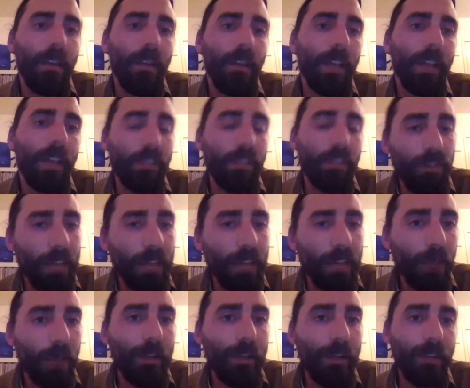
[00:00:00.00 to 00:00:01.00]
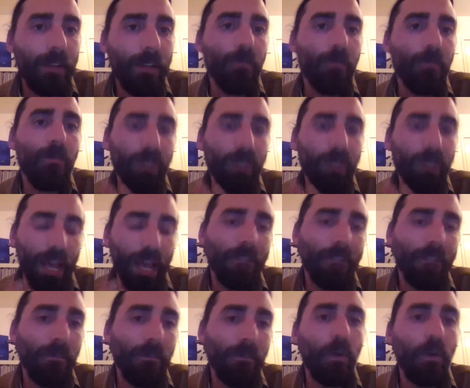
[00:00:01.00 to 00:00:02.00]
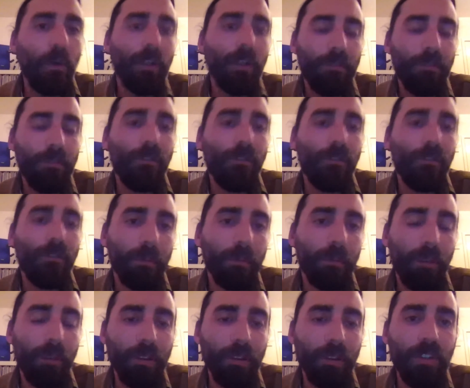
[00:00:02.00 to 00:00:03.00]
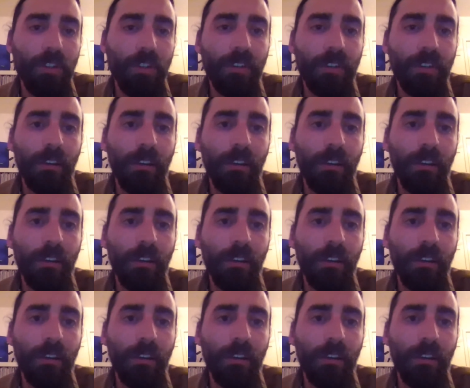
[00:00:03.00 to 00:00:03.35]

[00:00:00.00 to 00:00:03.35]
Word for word: and to do that we need to have a more informed approach